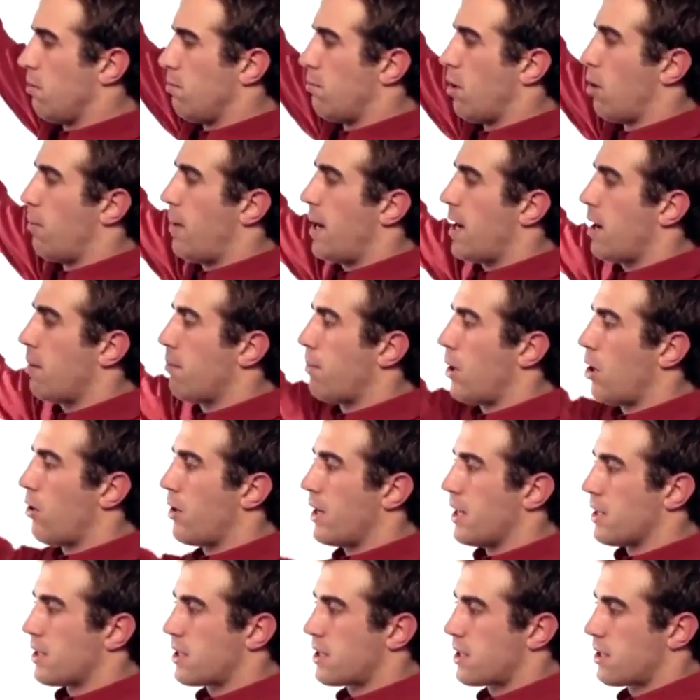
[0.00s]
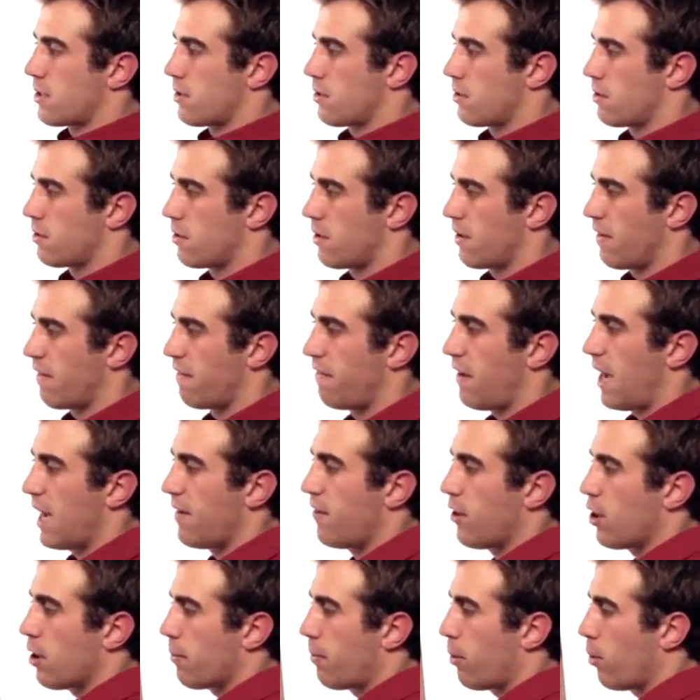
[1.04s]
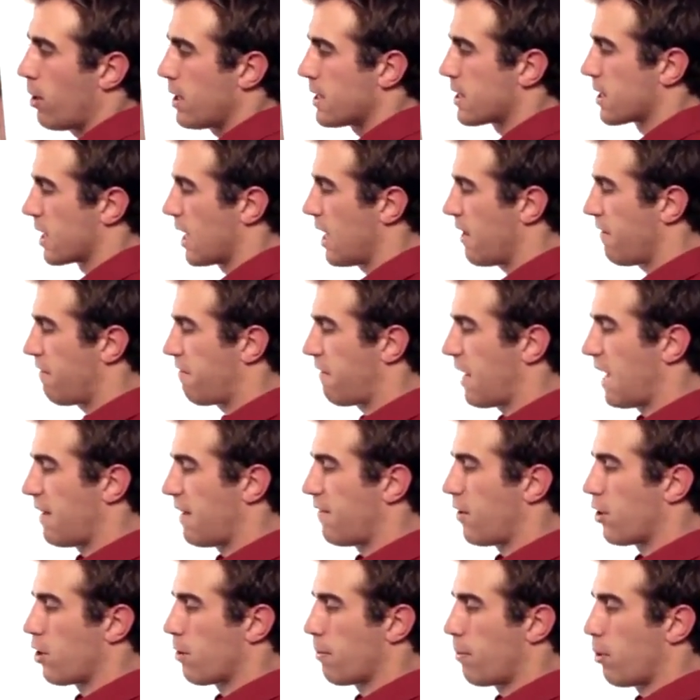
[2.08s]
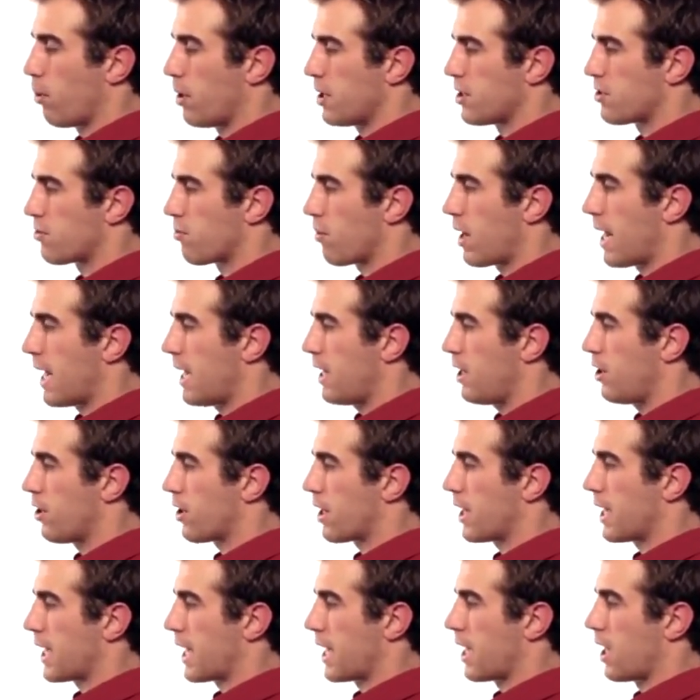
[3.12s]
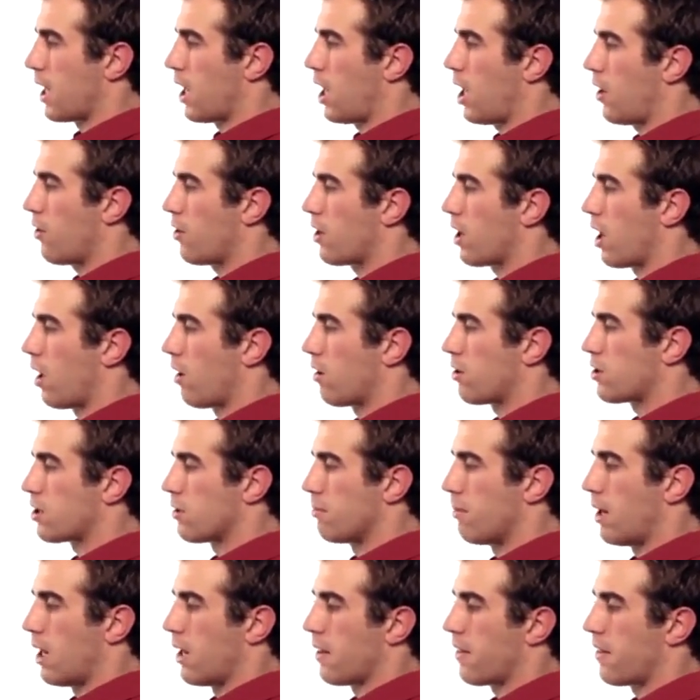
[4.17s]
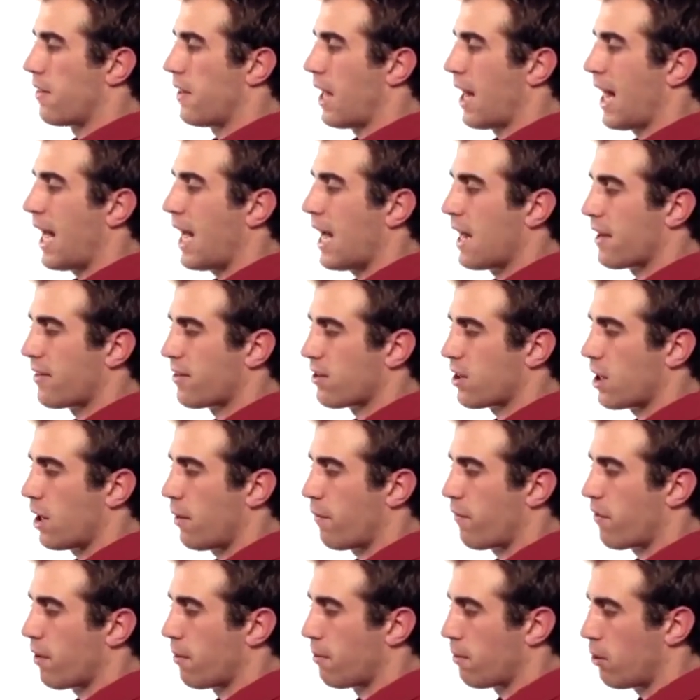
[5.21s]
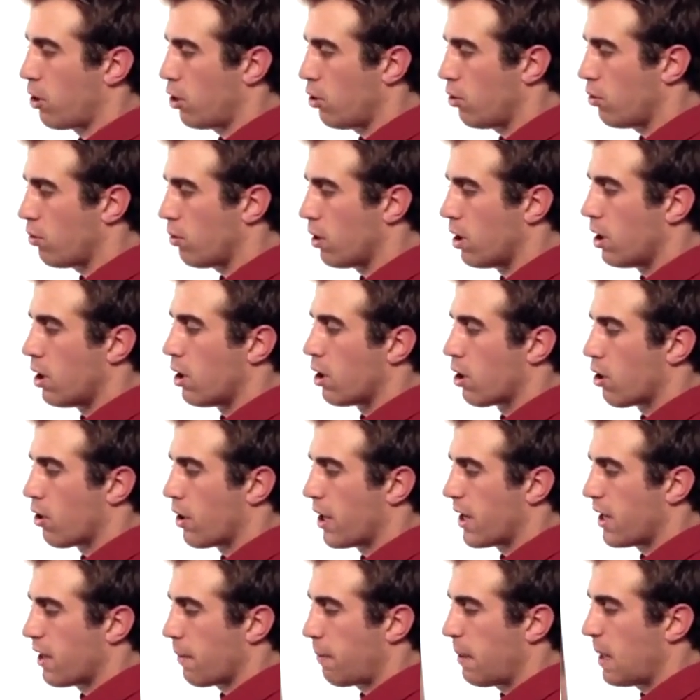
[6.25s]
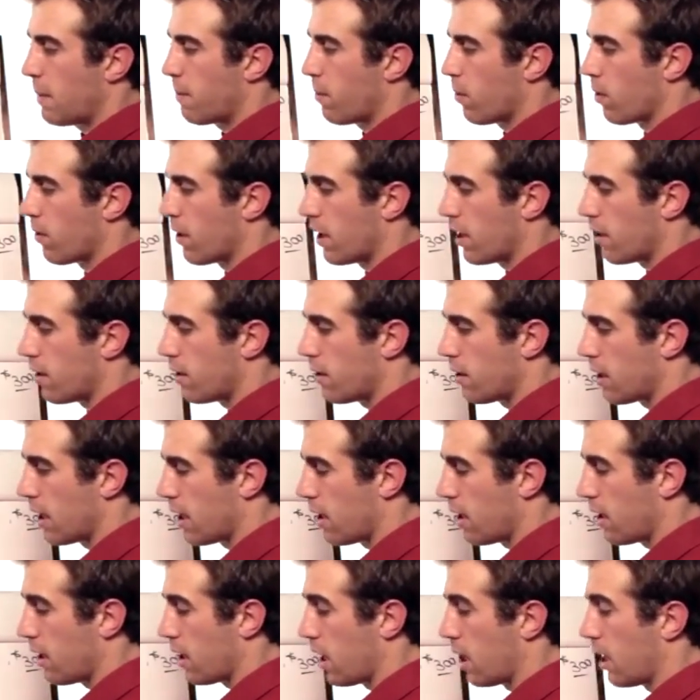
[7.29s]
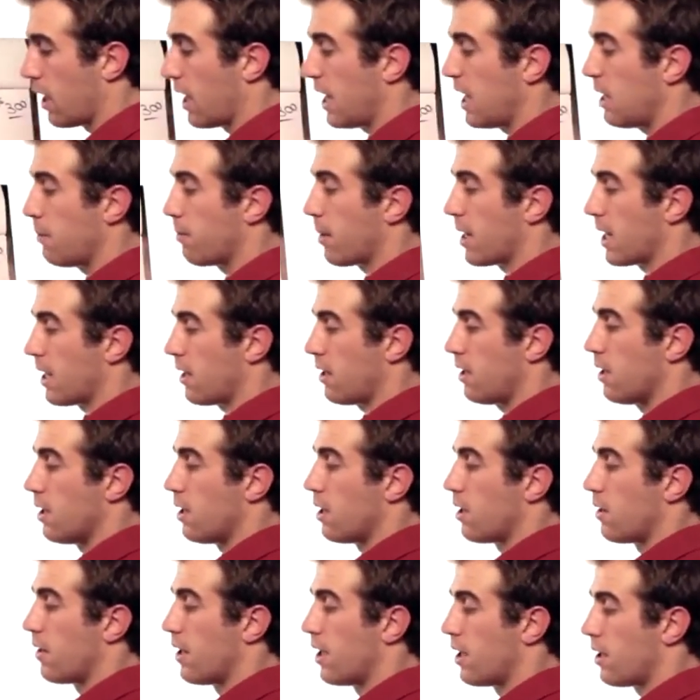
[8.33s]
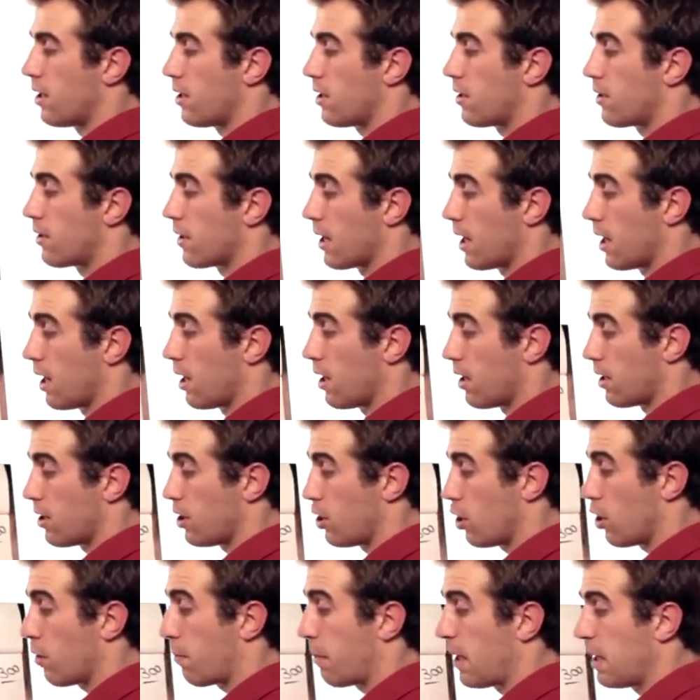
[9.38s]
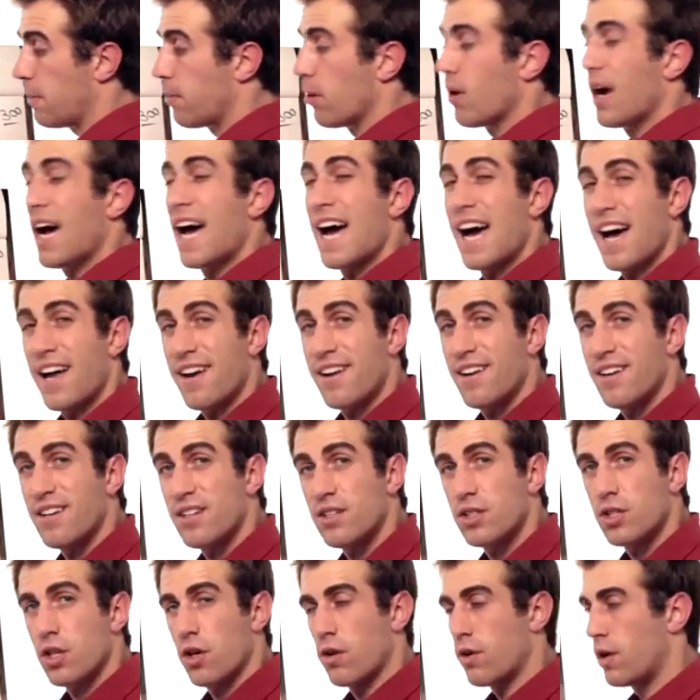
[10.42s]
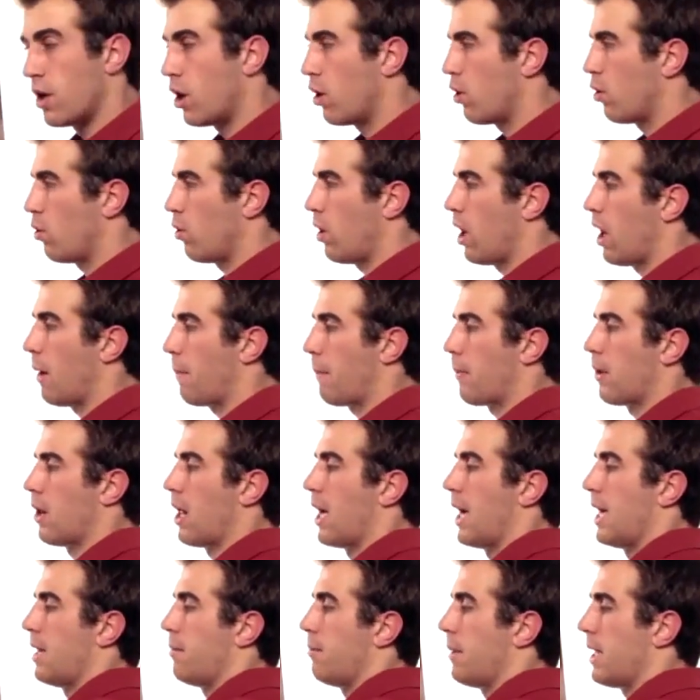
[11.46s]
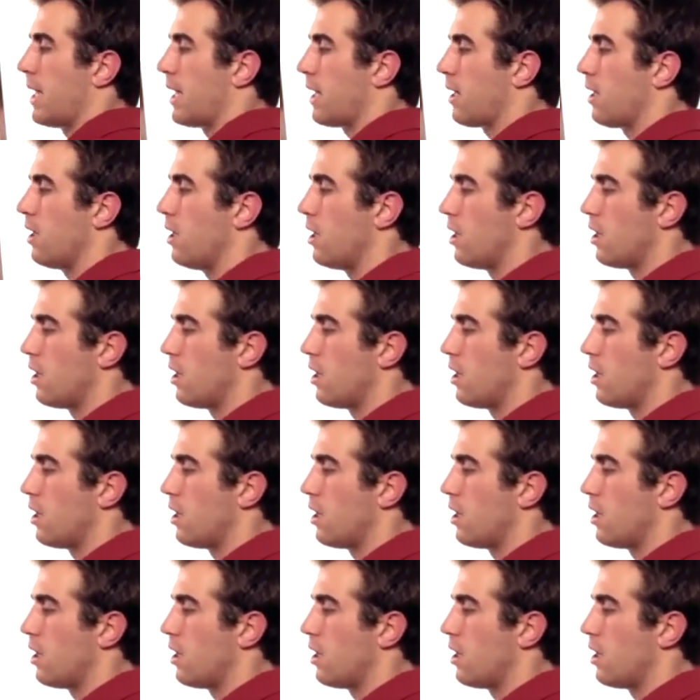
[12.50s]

momentum bonus. 500 points left, 500 points right, you're going to get $100 a month. Now that has to come from you or any of the people anybody that your people add. So no upline, meaning